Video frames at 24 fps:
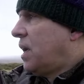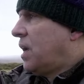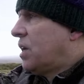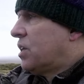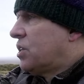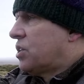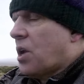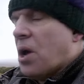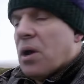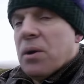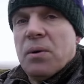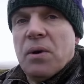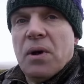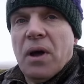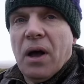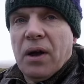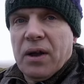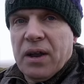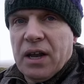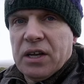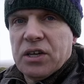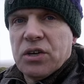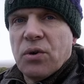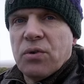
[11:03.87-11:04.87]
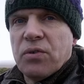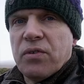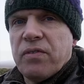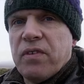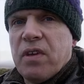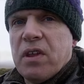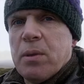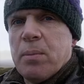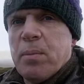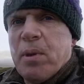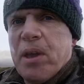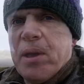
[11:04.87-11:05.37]
So I'll catch hold of
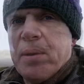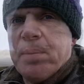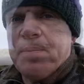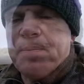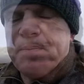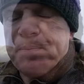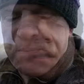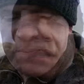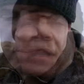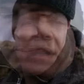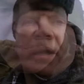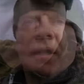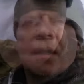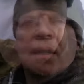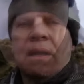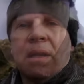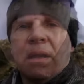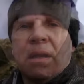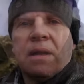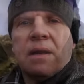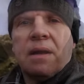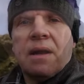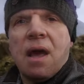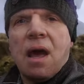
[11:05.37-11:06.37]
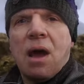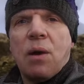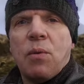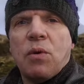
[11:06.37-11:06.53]
you in a bit. Now,